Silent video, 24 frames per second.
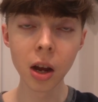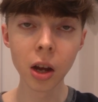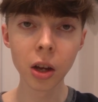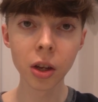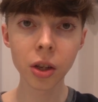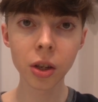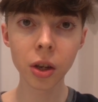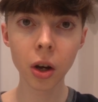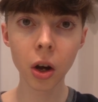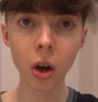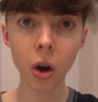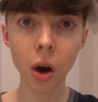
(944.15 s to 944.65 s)

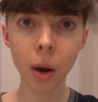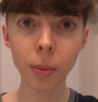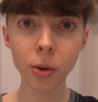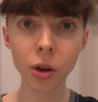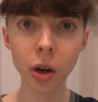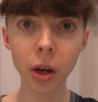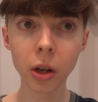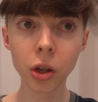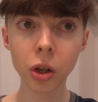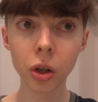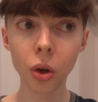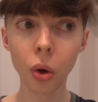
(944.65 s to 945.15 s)
So I'm
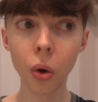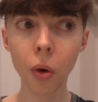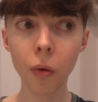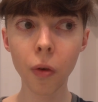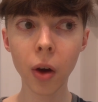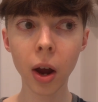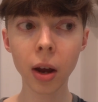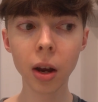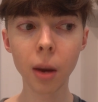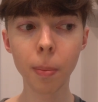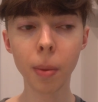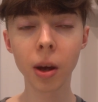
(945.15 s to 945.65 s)
trying to
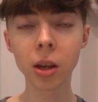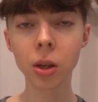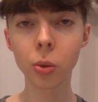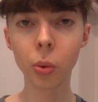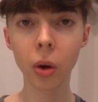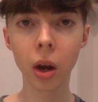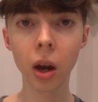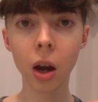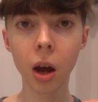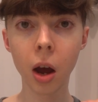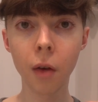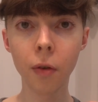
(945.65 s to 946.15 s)
find the best
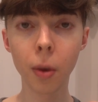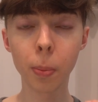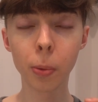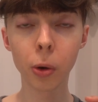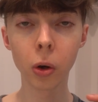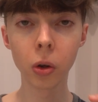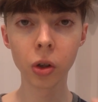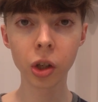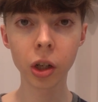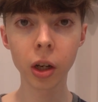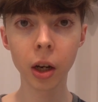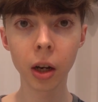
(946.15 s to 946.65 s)
way of
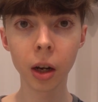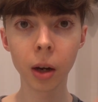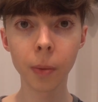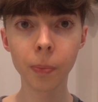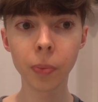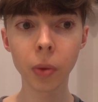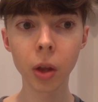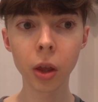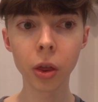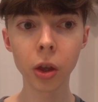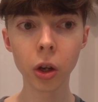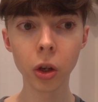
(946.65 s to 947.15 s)

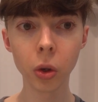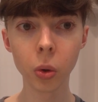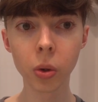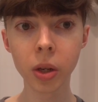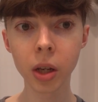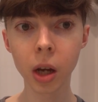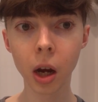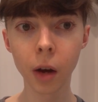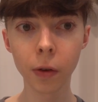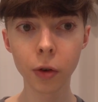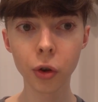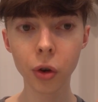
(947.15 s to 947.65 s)
approaching the use
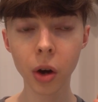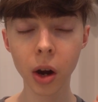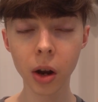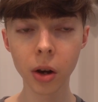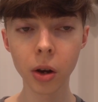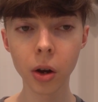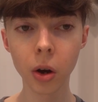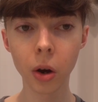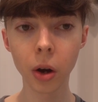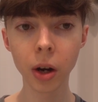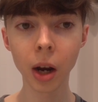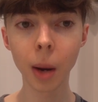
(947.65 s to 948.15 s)
of
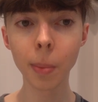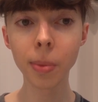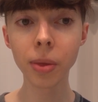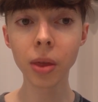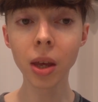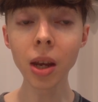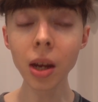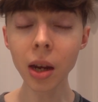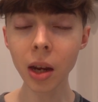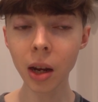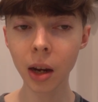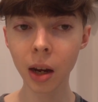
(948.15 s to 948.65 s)
tretinoin. I'm
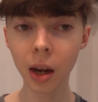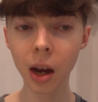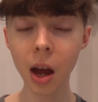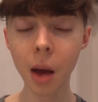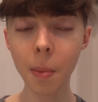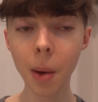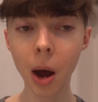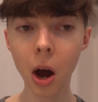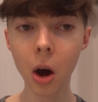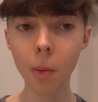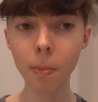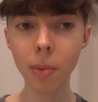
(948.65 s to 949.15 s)
thinking
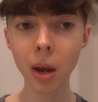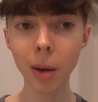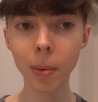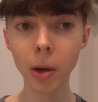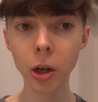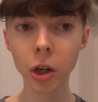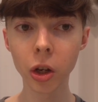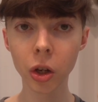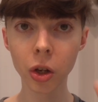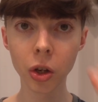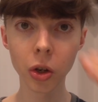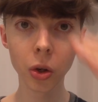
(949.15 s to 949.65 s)
about
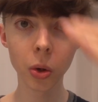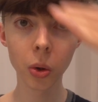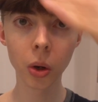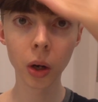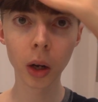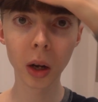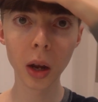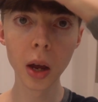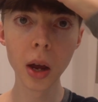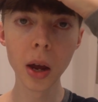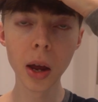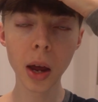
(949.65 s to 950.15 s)
maybe just
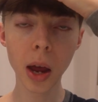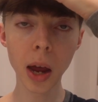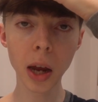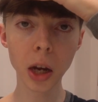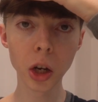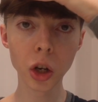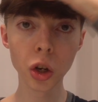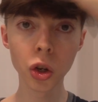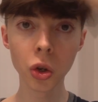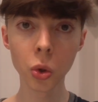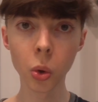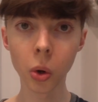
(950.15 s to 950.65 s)
doing a
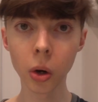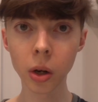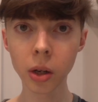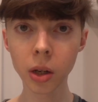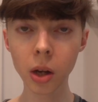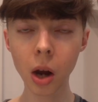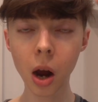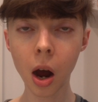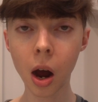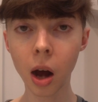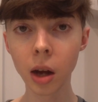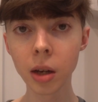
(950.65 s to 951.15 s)

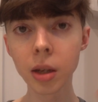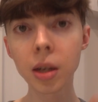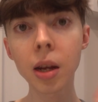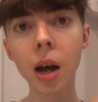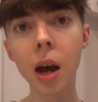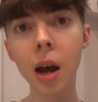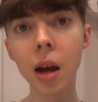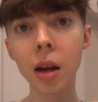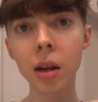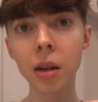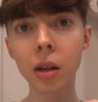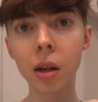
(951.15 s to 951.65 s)
short
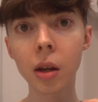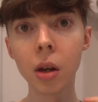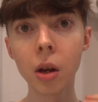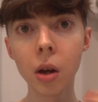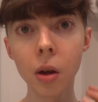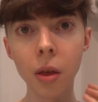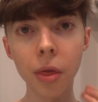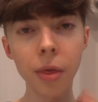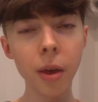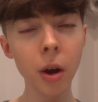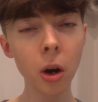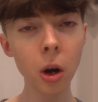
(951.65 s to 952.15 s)
contact
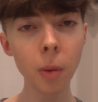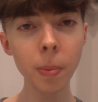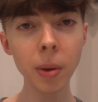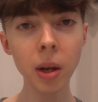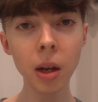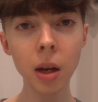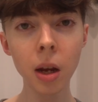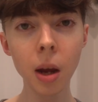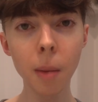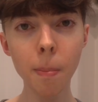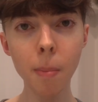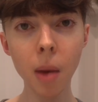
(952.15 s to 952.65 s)

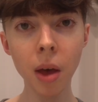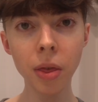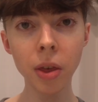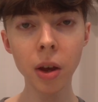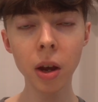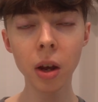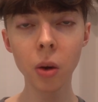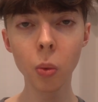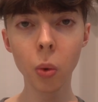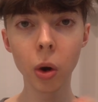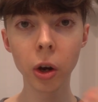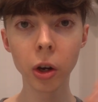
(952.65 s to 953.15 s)
therapy
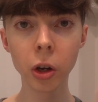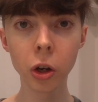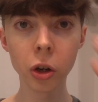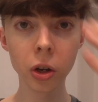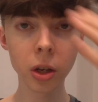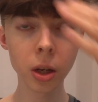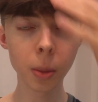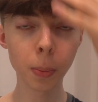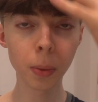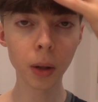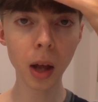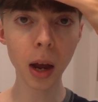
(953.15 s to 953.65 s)
method where you
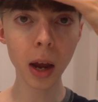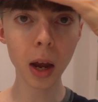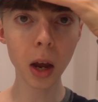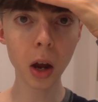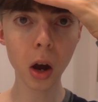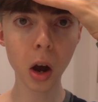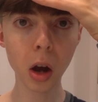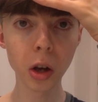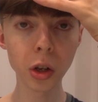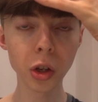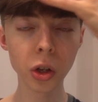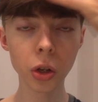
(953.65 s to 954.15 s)
just apply
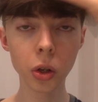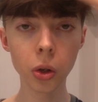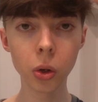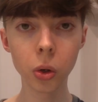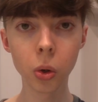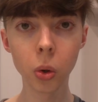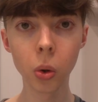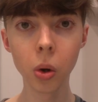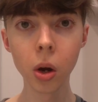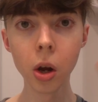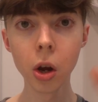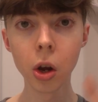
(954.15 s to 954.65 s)
it
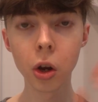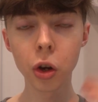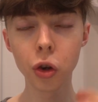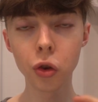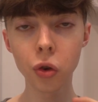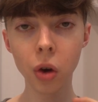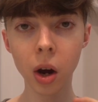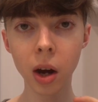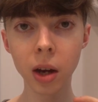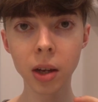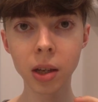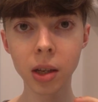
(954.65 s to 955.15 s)
onto
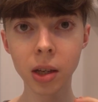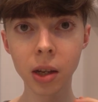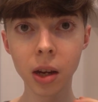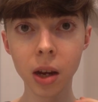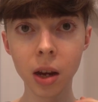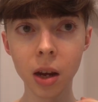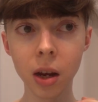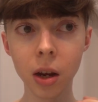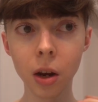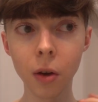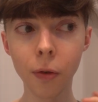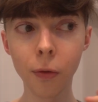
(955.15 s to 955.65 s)
dry
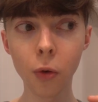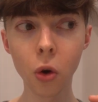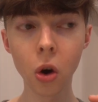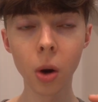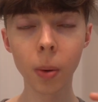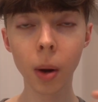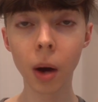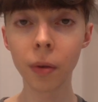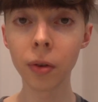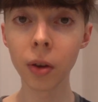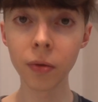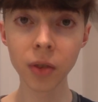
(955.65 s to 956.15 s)
skin for
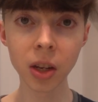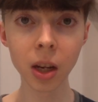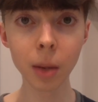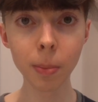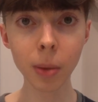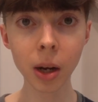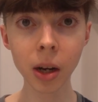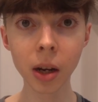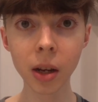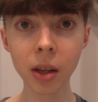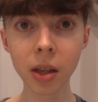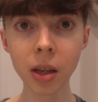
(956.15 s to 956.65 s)
about 15
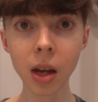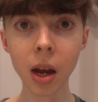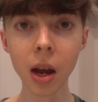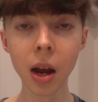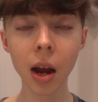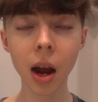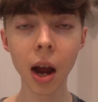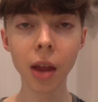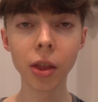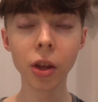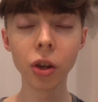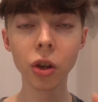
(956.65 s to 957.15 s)
minutes
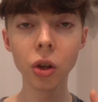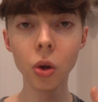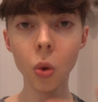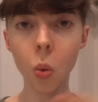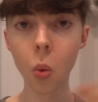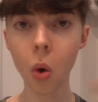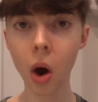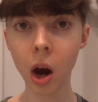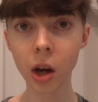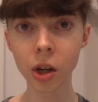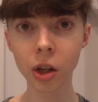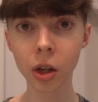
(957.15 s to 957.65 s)
and then you
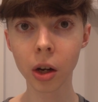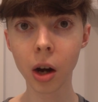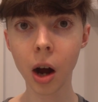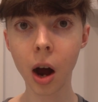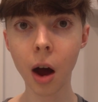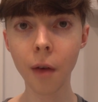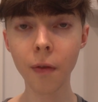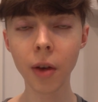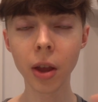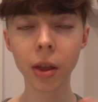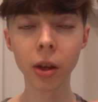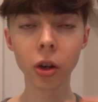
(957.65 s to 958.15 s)
wash it
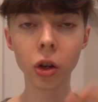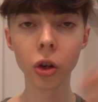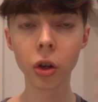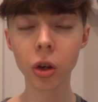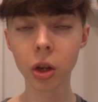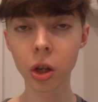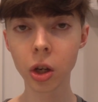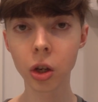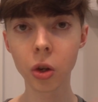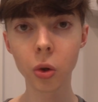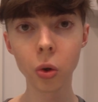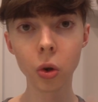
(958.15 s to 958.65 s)
off and then you
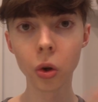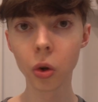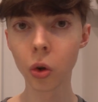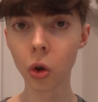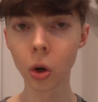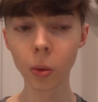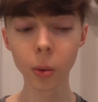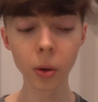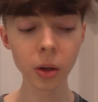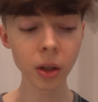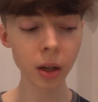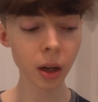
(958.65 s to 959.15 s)
just do your
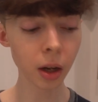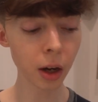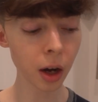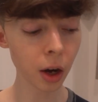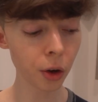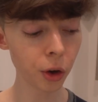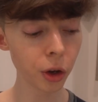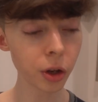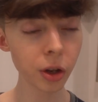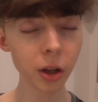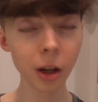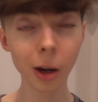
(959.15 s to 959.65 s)
normal
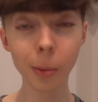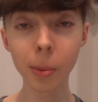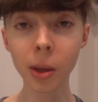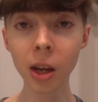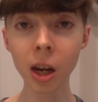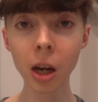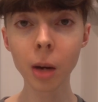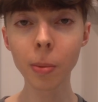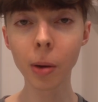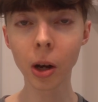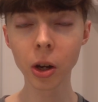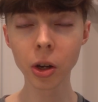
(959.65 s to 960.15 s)
skincare routine. I'm
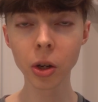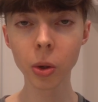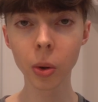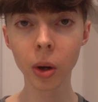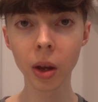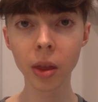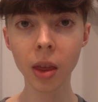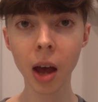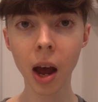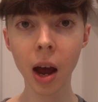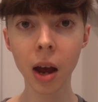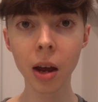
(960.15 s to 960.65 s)
thinking about
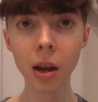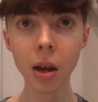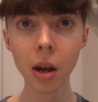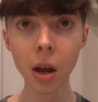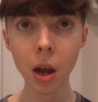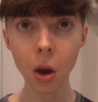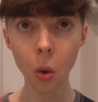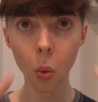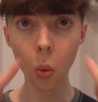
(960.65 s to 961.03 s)
doing that.